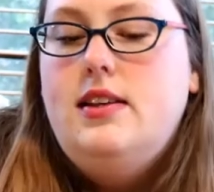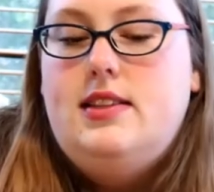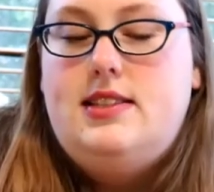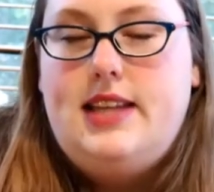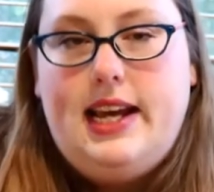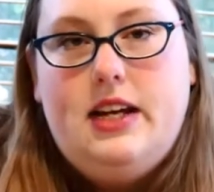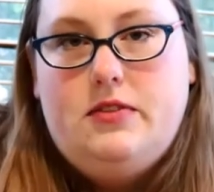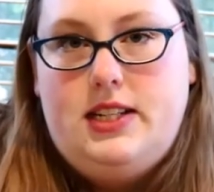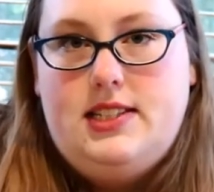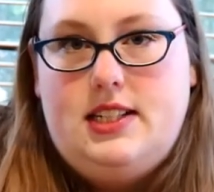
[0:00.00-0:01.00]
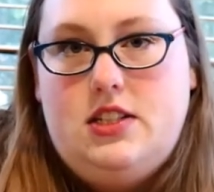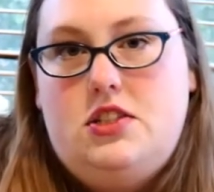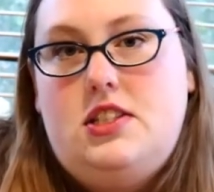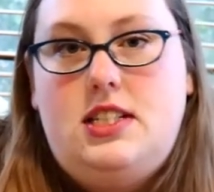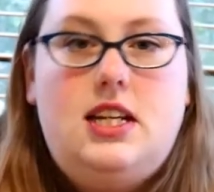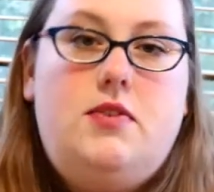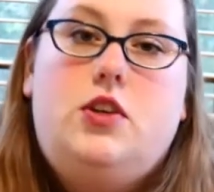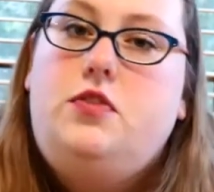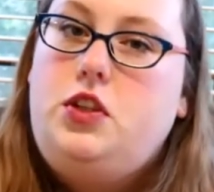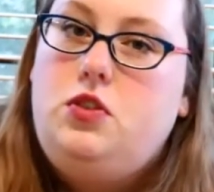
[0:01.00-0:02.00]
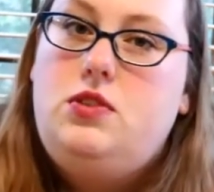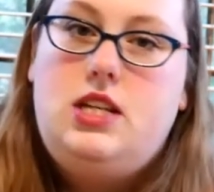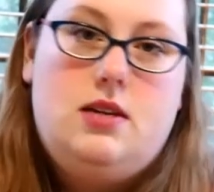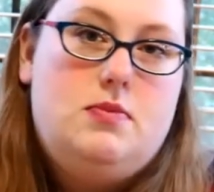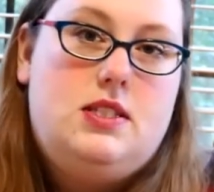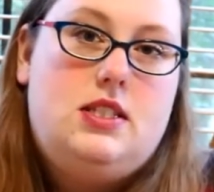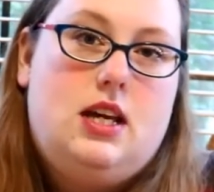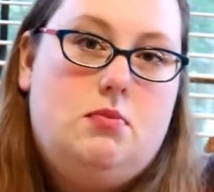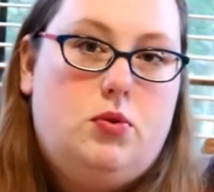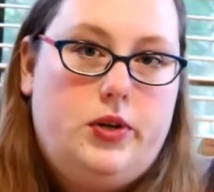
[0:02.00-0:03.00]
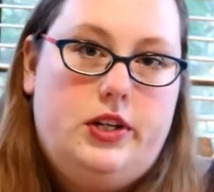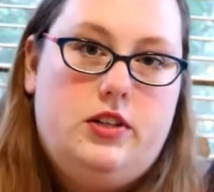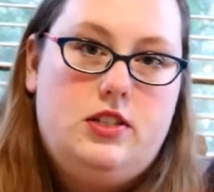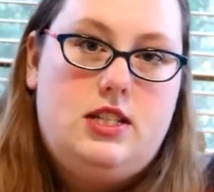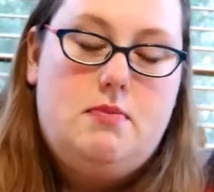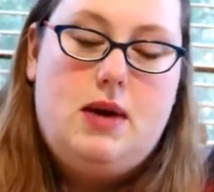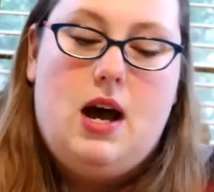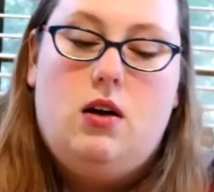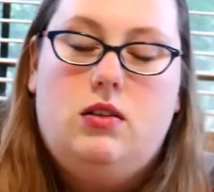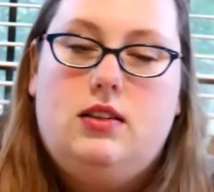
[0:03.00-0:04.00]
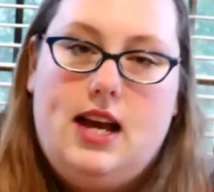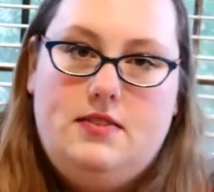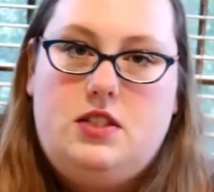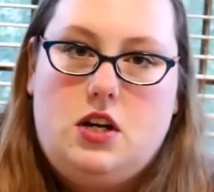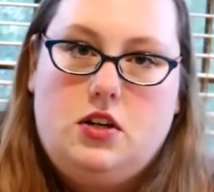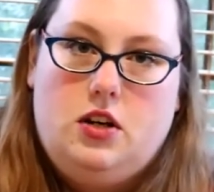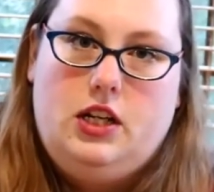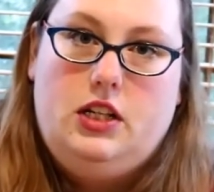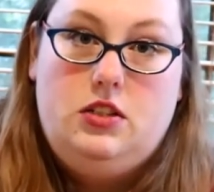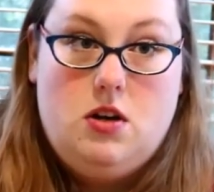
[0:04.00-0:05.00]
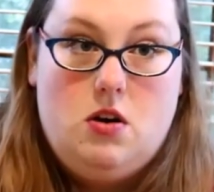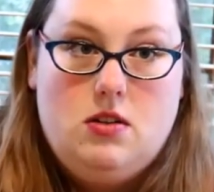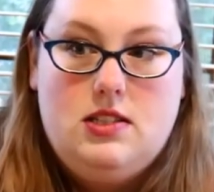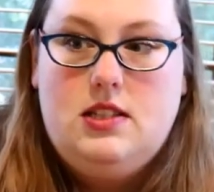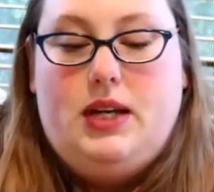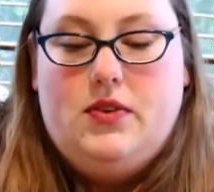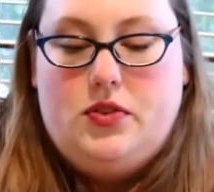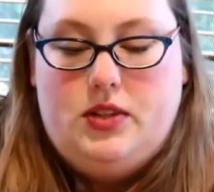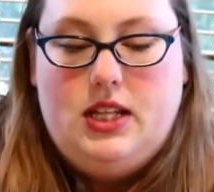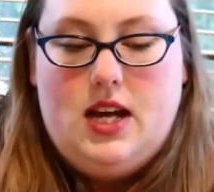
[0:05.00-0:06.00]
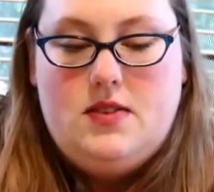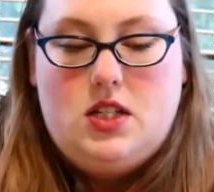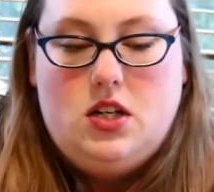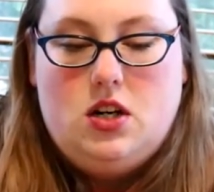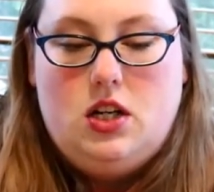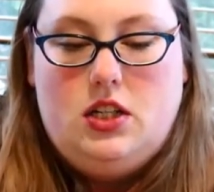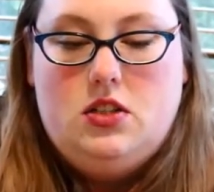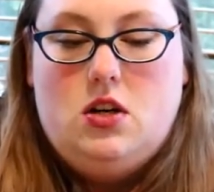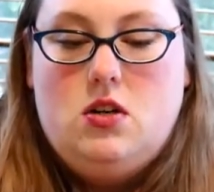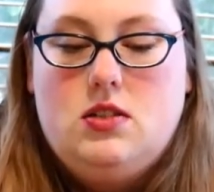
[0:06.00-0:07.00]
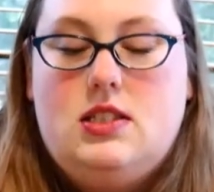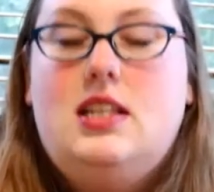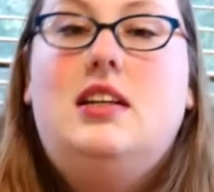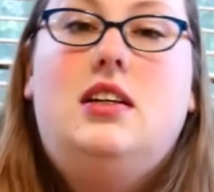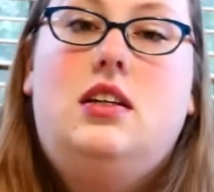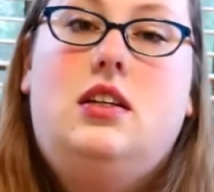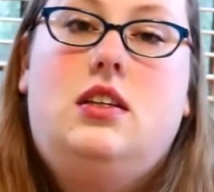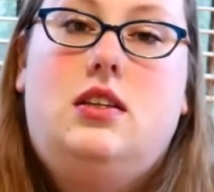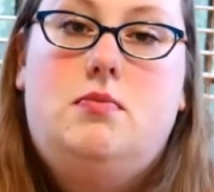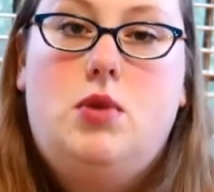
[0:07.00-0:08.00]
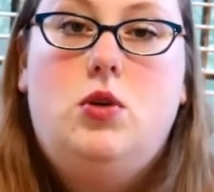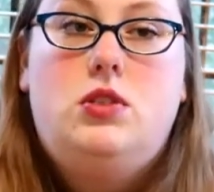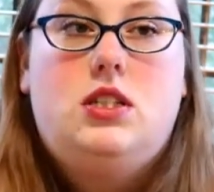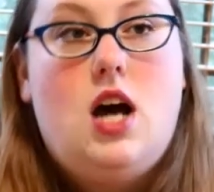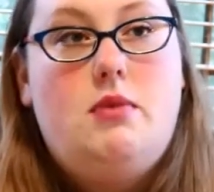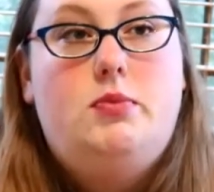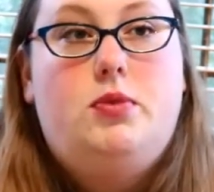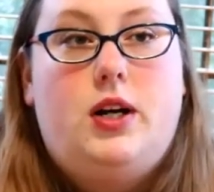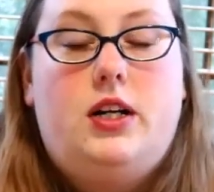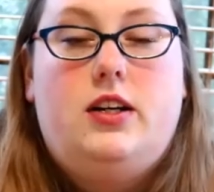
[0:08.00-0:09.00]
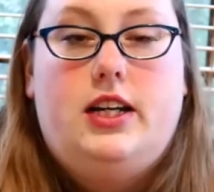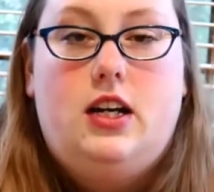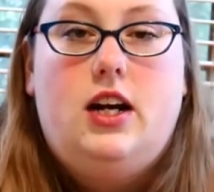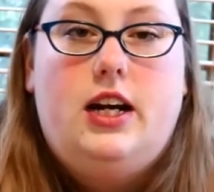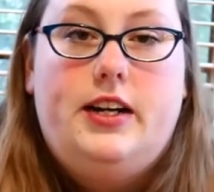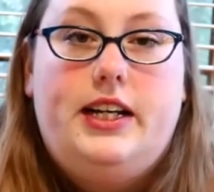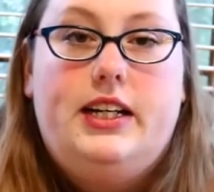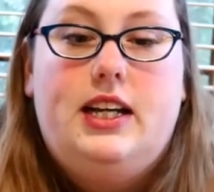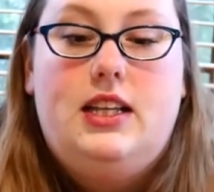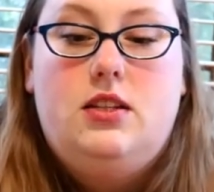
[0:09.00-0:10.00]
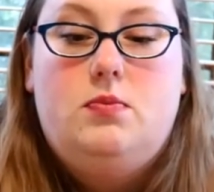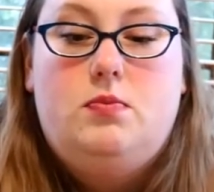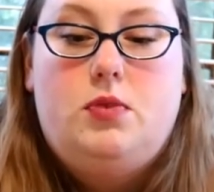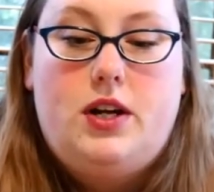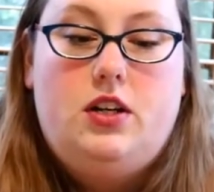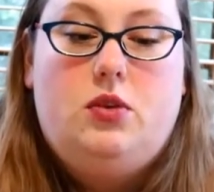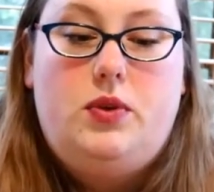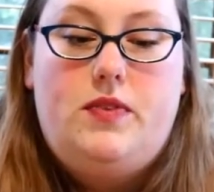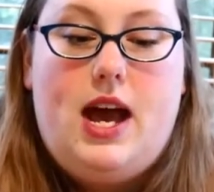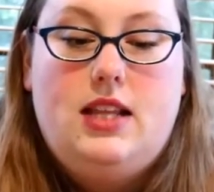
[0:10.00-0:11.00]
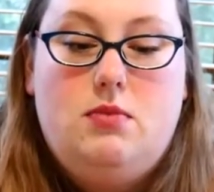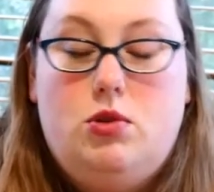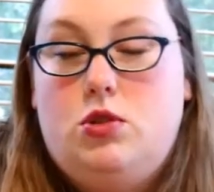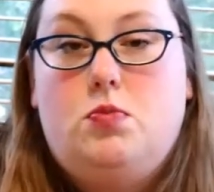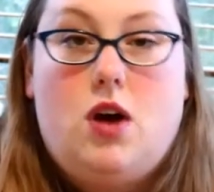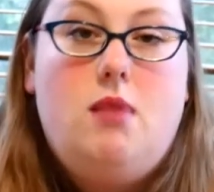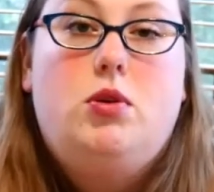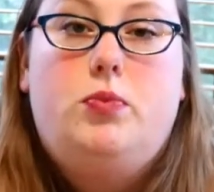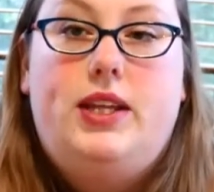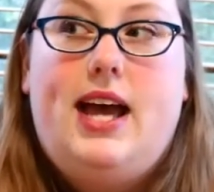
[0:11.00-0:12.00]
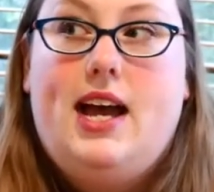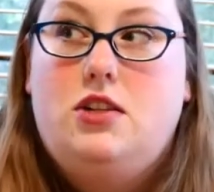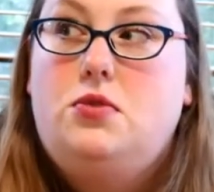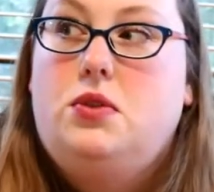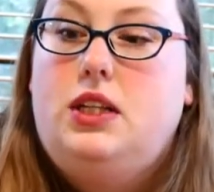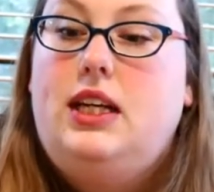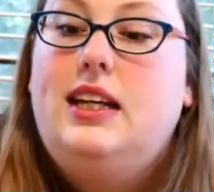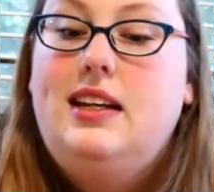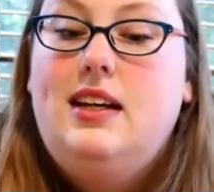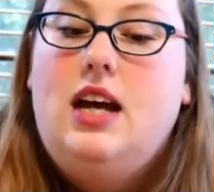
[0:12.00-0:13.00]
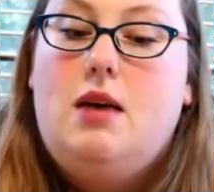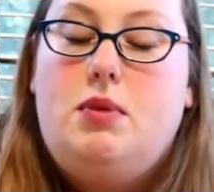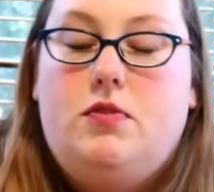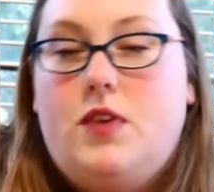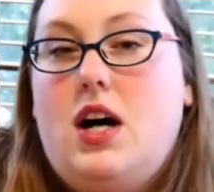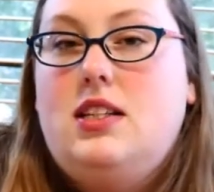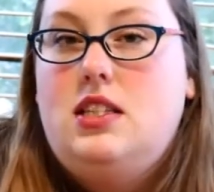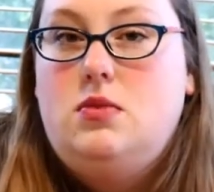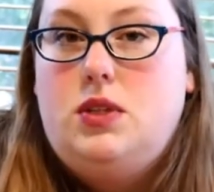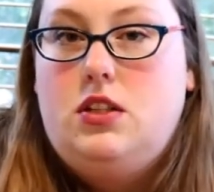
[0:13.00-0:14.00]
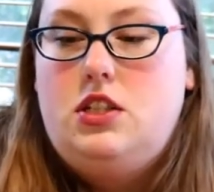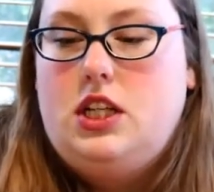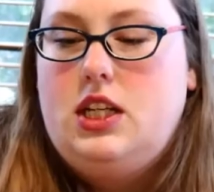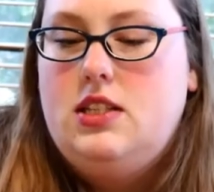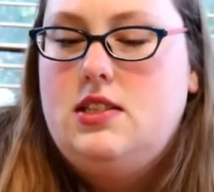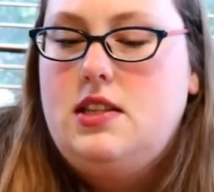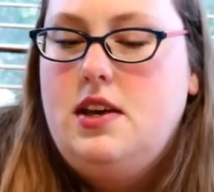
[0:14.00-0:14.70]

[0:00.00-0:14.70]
The second reason is just to give you a few tips and pointers about livestock guardian dogs. We have 3 livestock guardian dogs. The most common predator in our area, and the predator we've had the most problem with actually, have been foxes with our chickens